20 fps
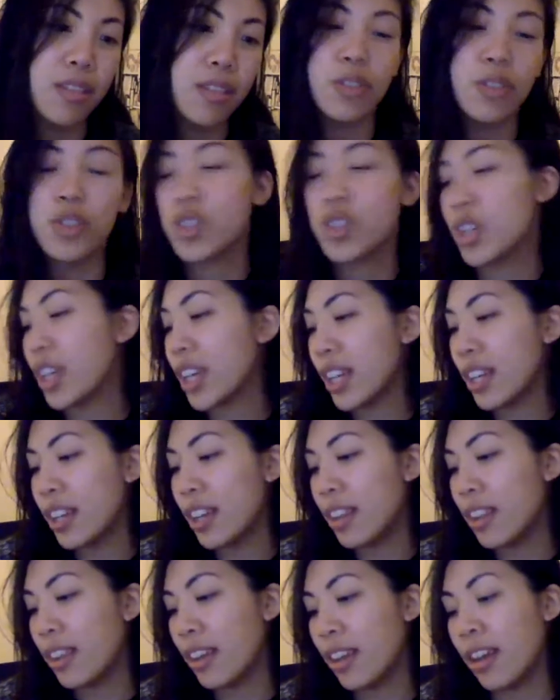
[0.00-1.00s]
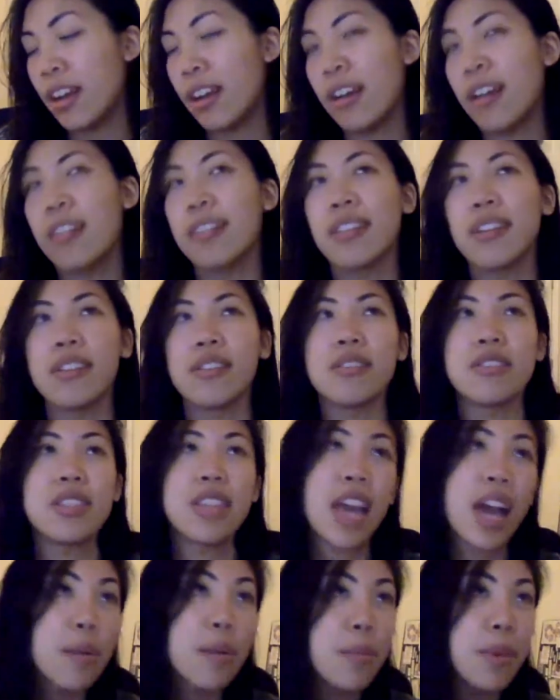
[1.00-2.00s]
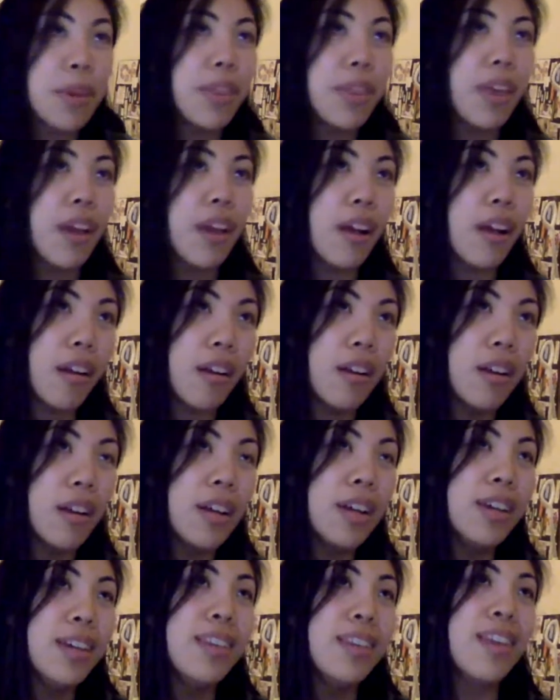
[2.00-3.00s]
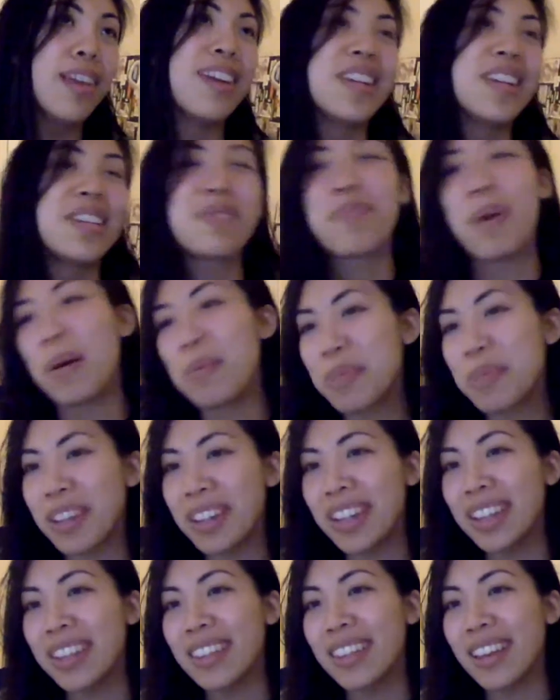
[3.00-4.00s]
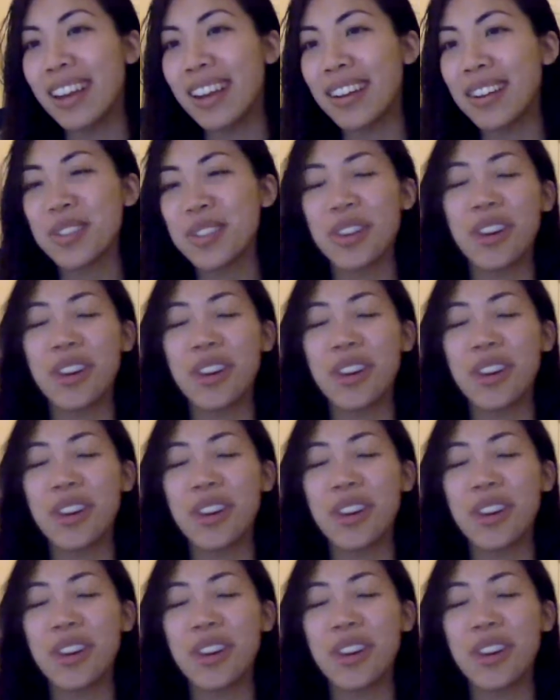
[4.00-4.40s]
there's chicken in there, there's yam in there, there's pumpkin in there.